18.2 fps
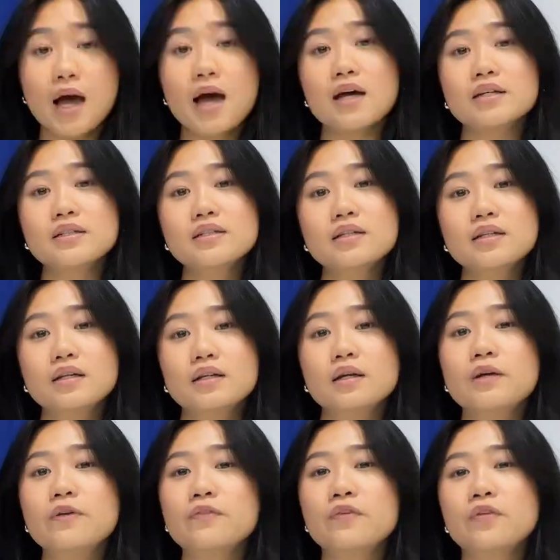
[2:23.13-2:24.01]
And
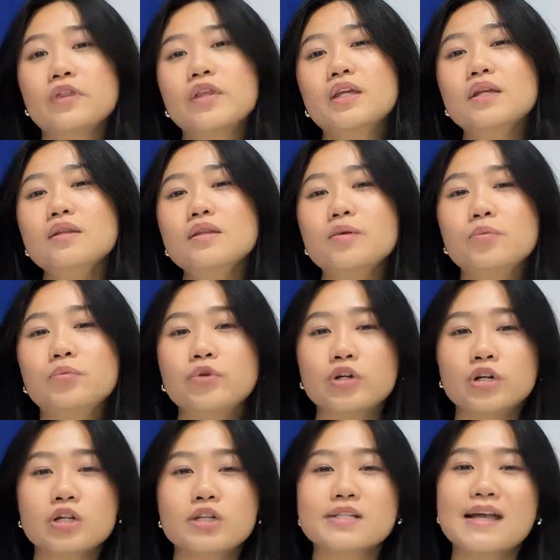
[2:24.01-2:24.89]
if you think the
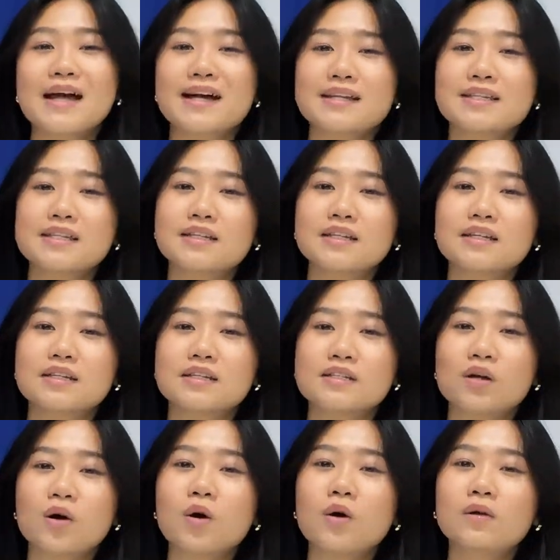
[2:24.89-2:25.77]
British accent
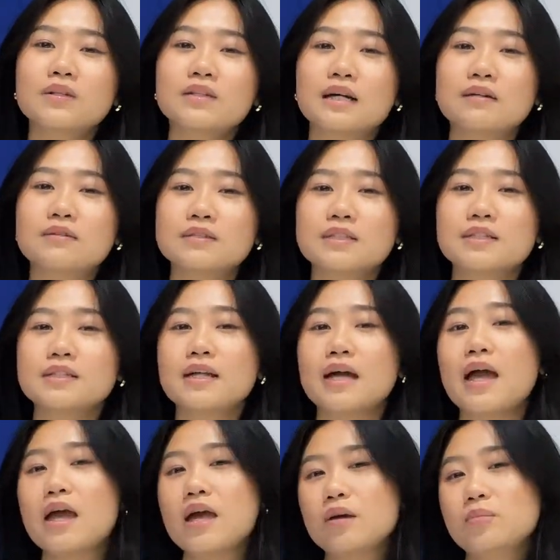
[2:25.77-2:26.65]
is all
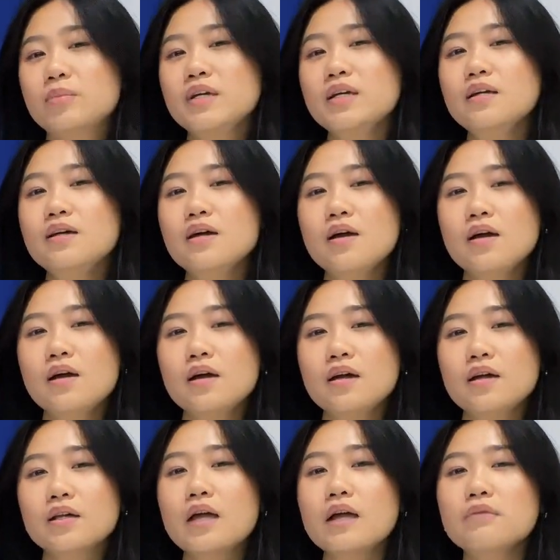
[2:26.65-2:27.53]
Downton Abbey,
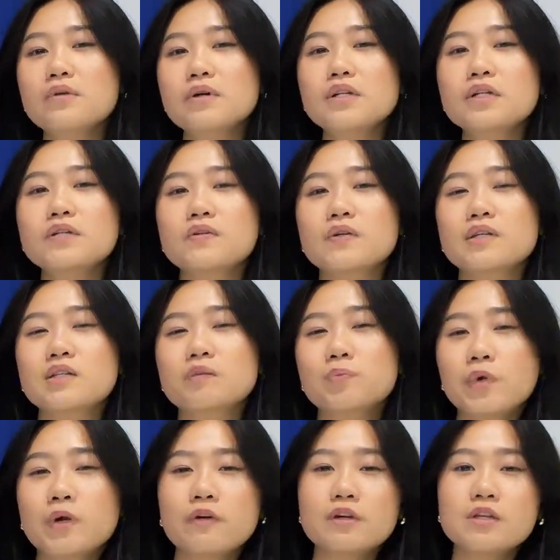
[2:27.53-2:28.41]
get ready to
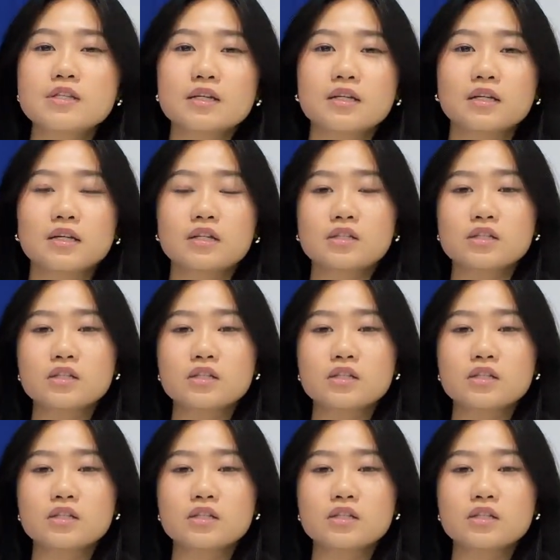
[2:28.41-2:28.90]
experience an